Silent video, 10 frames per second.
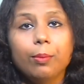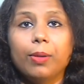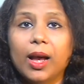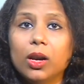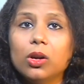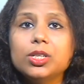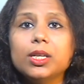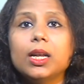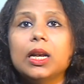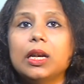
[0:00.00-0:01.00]

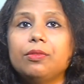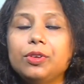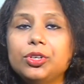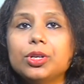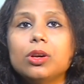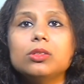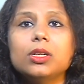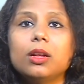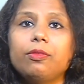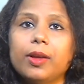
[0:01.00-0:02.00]
Biological and
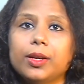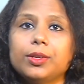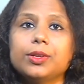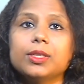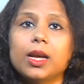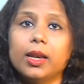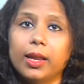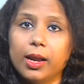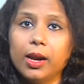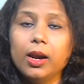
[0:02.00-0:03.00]
physiological factors are
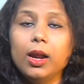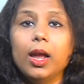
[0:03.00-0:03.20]
there,